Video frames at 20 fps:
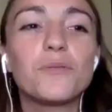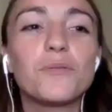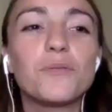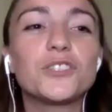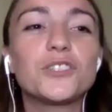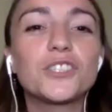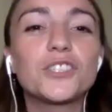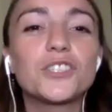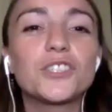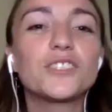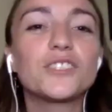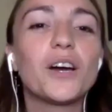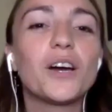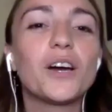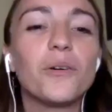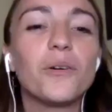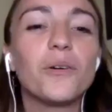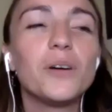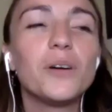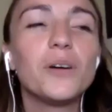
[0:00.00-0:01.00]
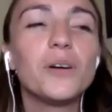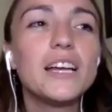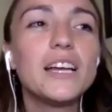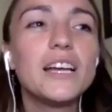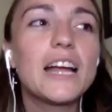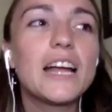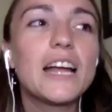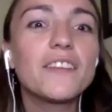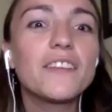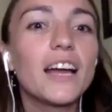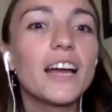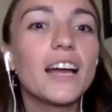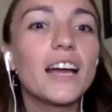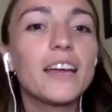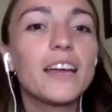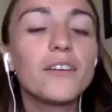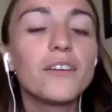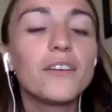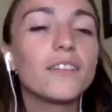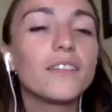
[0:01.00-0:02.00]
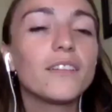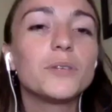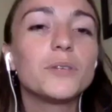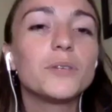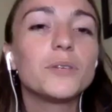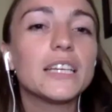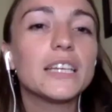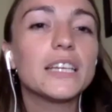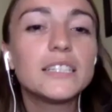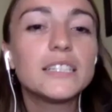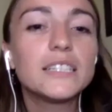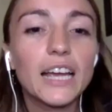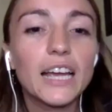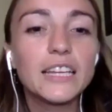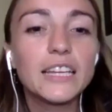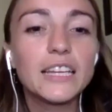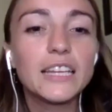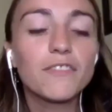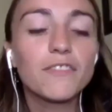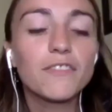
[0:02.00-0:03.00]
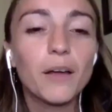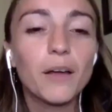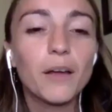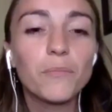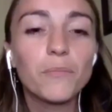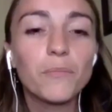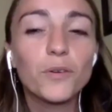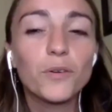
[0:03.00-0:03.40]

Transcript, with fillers: just so not that I was into any of them.